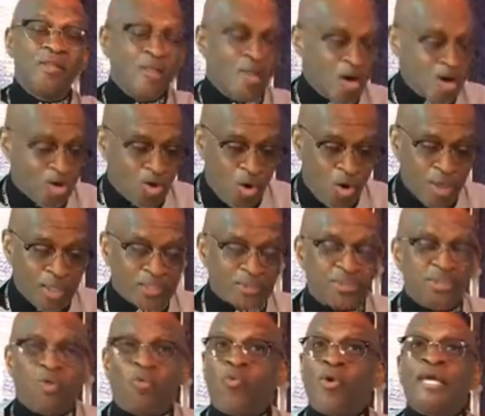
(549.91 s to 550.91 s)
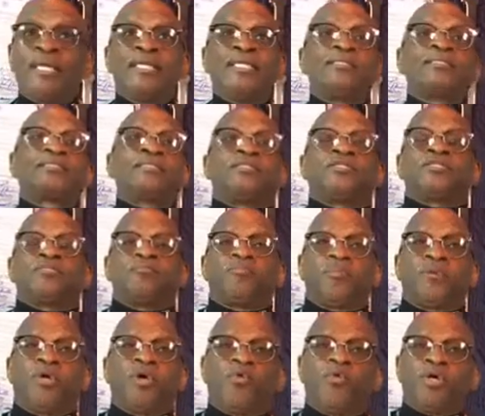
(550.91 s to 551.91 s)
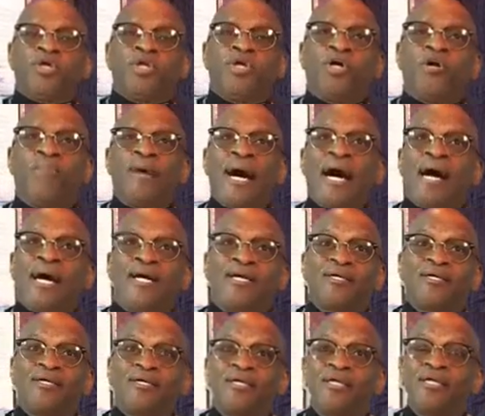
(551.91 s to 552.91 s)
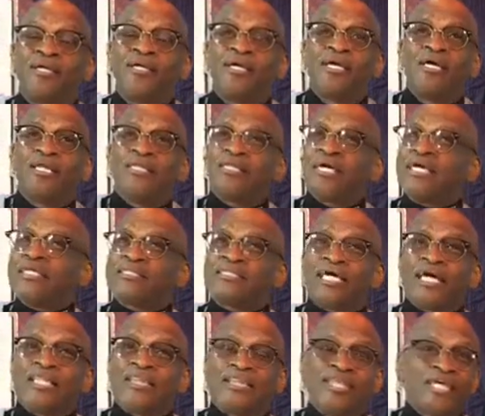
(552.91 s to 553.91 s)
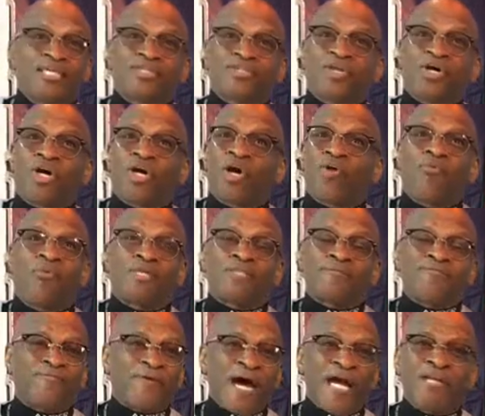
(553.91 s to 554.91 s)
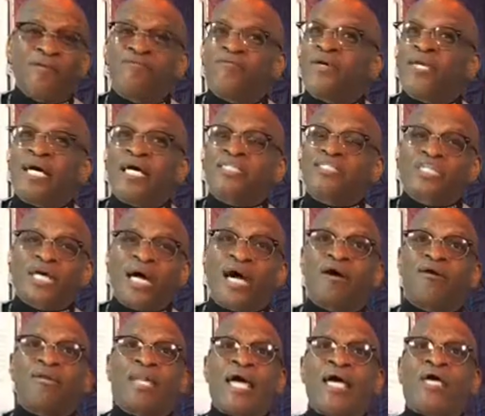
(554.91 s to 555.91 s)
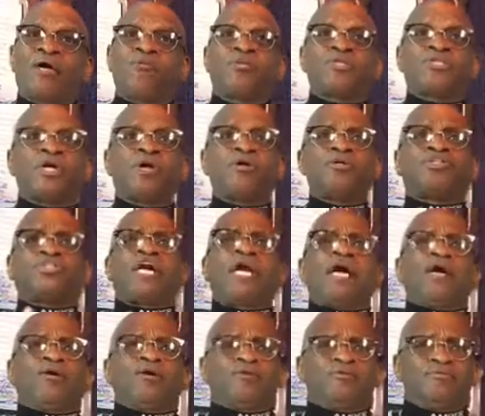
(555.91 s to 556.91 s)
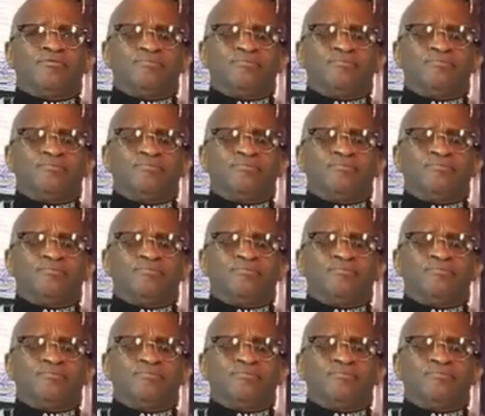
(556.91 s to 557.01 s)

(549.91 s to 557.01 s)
According to witnesses who were nearby, they said this girl was fighting for that child like it was her child,